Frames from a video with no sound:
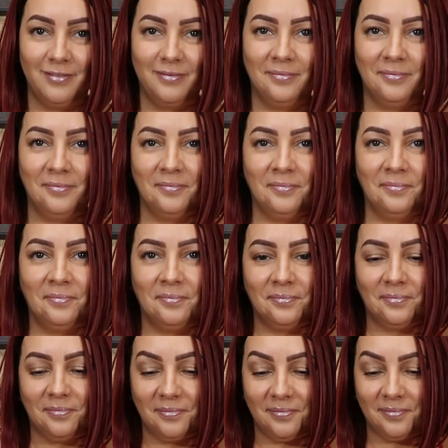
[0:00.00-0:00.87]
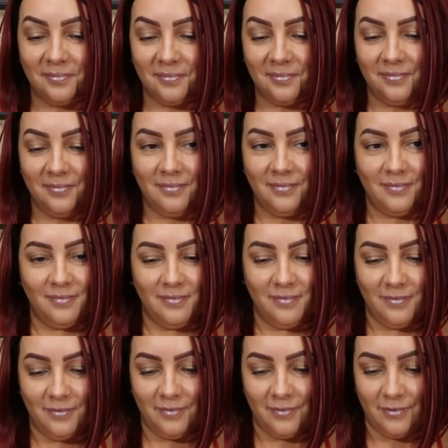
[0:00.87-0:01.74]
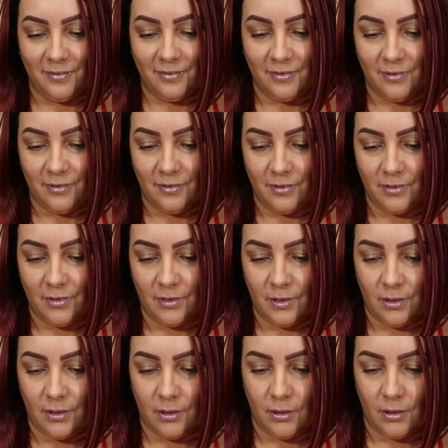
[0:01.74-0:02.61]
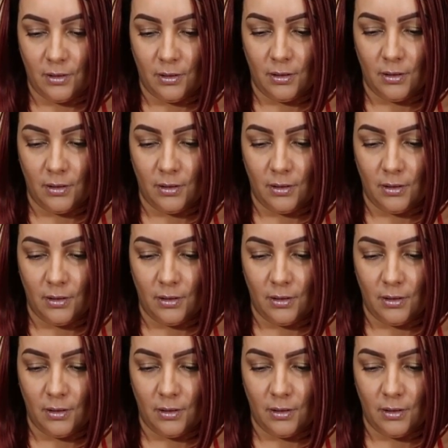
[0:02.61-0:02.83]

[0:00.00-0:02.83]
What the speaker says: No one is speaking in this clip.